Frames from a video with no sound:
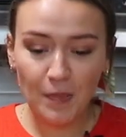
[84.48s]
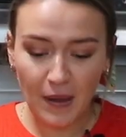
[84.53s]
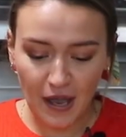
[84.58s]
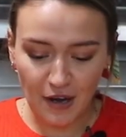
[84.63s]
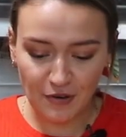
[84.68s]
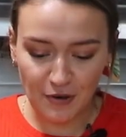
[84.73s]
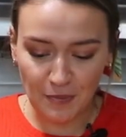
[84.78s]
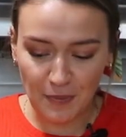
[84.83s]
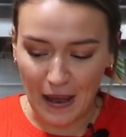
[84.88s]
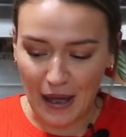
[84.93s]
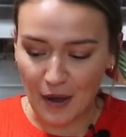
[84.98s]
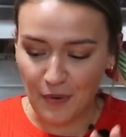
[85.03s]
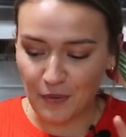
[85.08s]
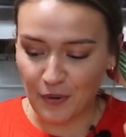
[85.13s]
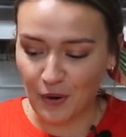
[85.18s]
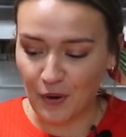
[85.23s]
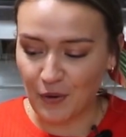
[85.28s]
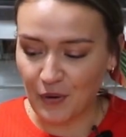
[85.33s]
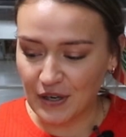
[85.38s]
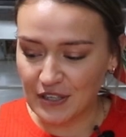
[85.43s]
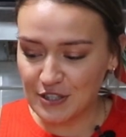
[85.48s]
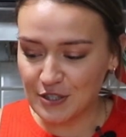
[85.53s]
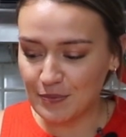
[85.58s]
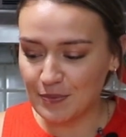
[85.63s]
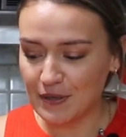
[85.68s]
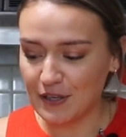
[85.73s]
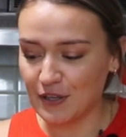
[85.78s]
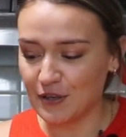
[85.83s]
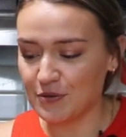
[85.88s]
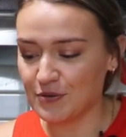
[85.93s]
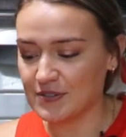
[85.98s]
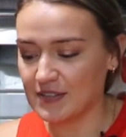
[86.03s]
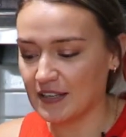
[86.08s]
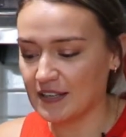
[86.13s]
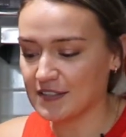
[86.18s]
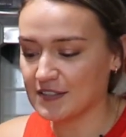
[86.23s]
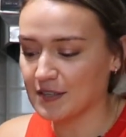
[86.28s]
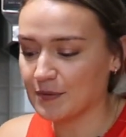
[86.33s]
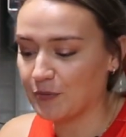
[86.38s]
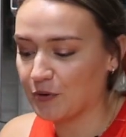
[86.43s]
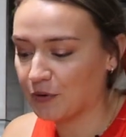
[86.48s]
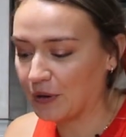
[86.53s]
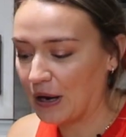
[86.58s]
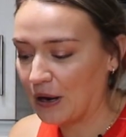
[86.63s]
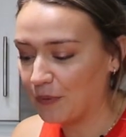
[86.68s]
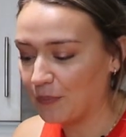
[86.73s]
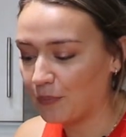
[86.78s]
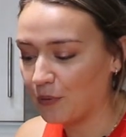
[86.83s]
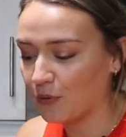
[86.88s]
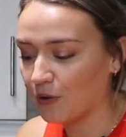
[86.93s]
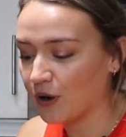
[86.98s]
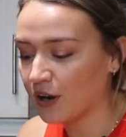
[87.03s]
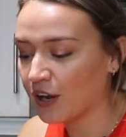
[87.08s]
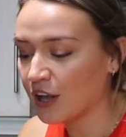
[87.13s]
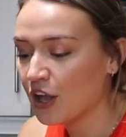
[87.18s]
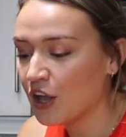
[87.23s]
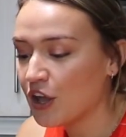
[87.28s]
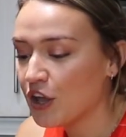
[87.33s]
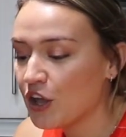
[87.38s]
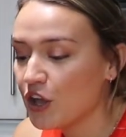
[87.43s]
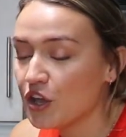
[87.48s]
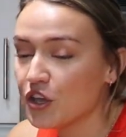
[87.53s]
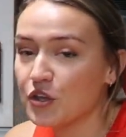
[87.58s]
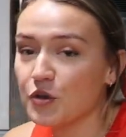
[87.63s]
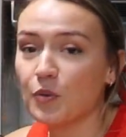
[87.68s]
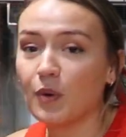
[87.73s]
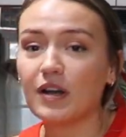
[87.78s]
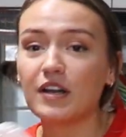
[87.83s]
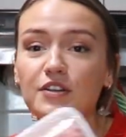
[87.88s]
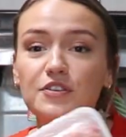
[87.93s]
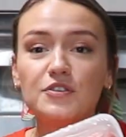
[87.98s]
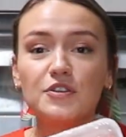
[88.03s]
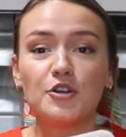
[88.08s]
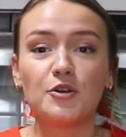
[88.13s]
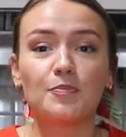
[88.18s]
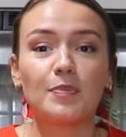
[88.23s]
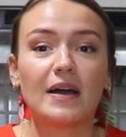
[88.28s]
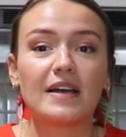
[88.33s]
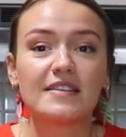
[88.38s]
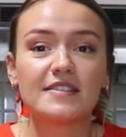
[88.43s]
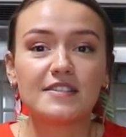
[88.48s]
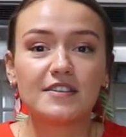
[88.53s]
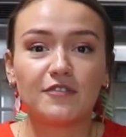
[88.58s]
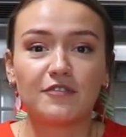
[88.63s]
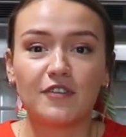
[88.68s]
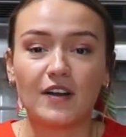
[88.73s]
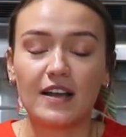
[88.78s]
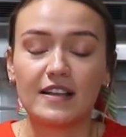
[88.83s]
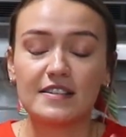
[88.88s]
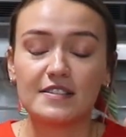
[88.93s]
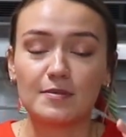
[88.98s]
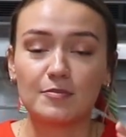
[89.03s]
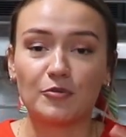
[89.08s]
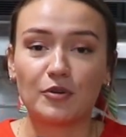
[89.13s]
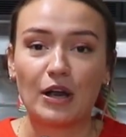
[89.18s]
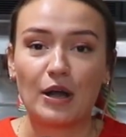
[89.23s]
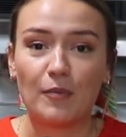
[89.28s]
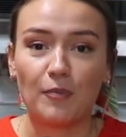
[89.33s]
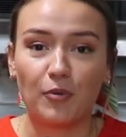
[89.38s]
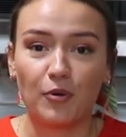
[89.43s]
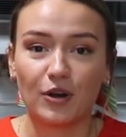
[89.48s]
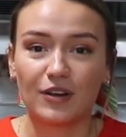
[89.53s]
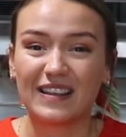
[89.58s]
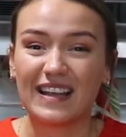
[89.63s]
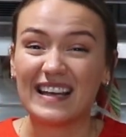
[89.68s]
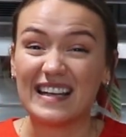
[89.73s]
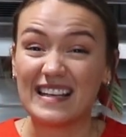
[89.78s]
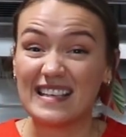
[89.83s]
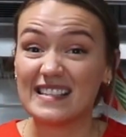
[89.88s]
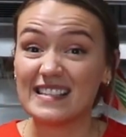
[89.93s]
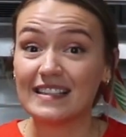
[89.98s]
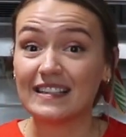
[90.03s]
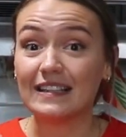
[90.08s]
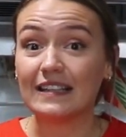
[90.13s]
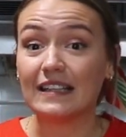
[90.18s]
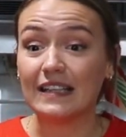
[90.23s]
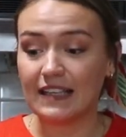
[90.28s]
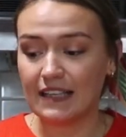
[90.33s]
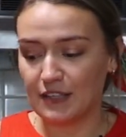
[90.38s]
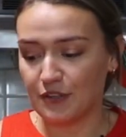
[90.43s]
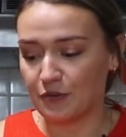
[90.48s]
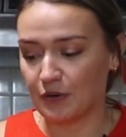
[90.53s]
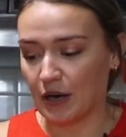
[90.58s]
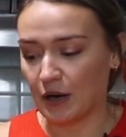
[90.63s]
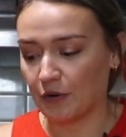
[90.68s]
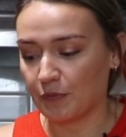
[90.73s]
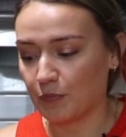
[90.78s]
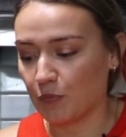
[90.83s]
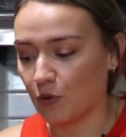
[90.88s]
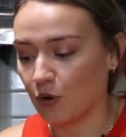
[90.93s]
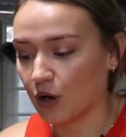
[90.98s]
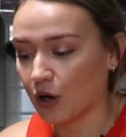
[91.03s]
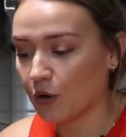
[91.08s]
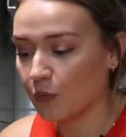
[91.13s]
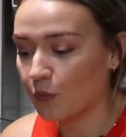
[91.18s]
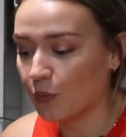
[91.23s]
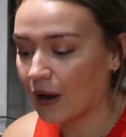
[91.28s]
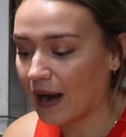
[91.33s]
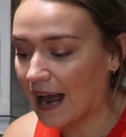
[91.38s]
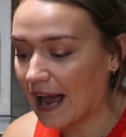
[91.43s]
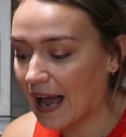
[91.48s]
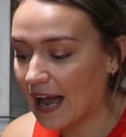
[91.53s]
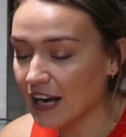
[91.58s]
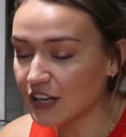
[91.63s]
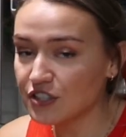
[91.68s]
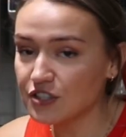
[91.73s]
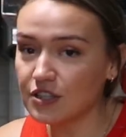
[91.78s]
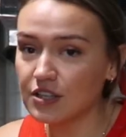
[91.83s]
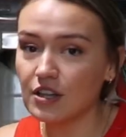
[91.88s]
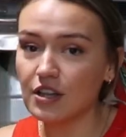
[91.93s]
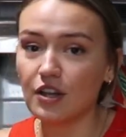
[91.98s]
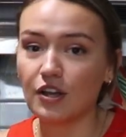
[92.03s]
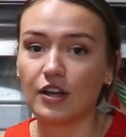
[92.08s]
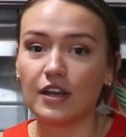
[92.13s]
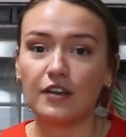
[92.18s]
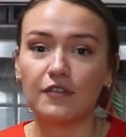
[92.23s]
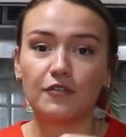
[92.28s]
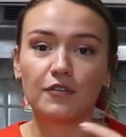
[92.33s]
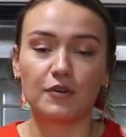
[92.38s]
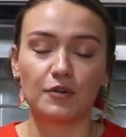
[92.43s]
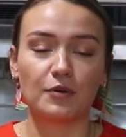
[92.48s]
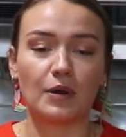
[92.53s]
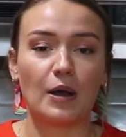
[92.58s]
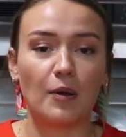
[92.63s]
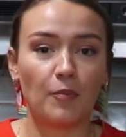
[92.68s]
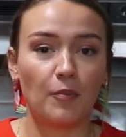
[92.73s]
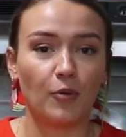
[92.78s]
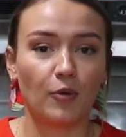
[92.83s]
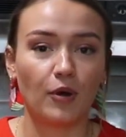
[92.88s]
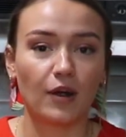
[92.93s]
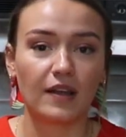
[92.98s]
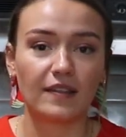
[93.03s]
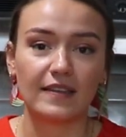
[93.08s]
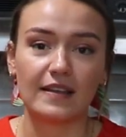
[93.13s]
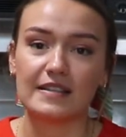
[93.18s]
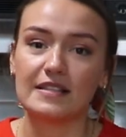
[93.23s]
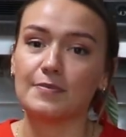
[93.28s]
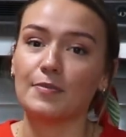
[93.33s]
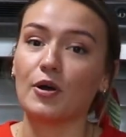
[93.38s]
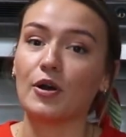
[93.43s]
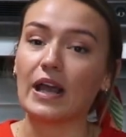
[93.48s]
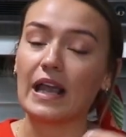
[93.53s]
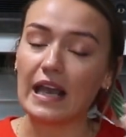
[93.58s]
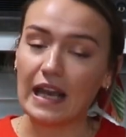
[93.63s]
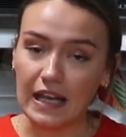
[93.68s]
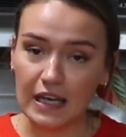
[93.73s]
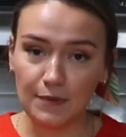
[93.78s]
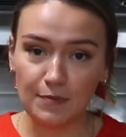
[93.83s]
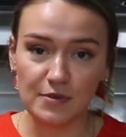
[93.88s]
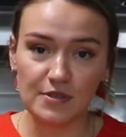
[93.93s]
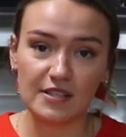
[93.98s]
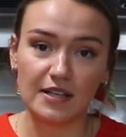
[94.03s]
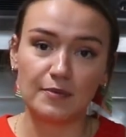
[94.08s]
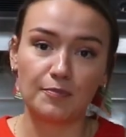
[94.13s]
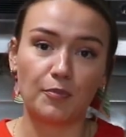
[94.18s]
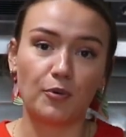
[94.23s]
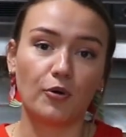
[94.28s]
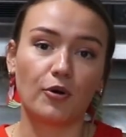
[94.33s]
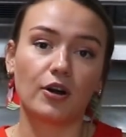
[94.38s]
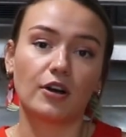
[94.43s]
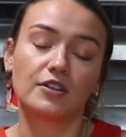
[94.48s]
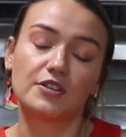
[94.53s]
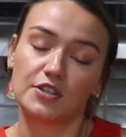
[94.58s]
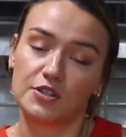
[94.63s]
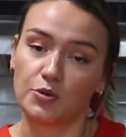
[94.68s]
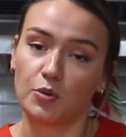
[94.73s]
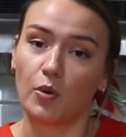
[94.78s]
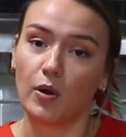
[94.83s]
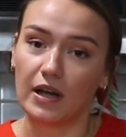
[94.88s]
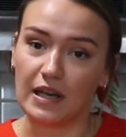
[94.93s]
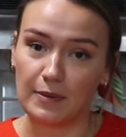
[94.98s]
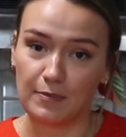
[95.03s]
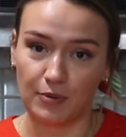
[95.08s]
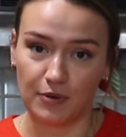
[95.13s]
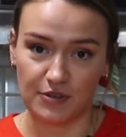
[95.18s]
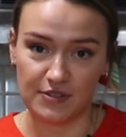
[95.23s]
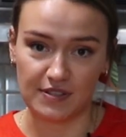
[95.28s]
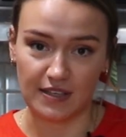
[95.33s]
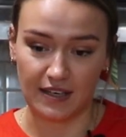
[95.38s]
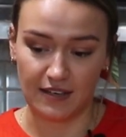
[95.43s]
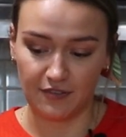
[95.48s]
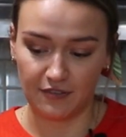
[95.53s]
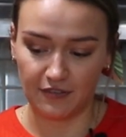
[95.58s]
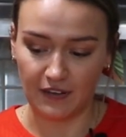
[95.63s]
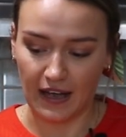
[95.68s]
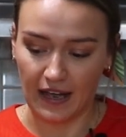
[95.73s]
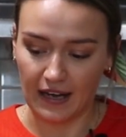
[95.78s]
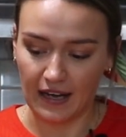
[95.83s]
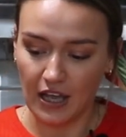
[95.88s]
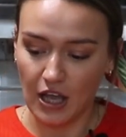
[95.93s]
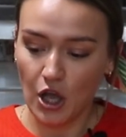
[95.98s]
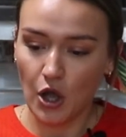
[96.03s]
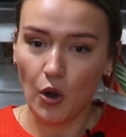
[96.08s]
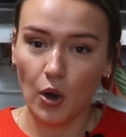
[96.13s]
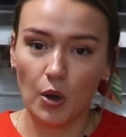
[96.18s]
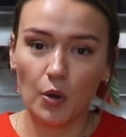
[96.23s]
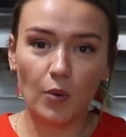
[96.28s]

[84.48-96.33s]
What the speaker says: Pad Gra Prao, we're going to be using some ground pork. You want to do your best to find some ground pork that isn't lean ground pork. We're actually looking for ground pork that's about 80% pork to 20% fat.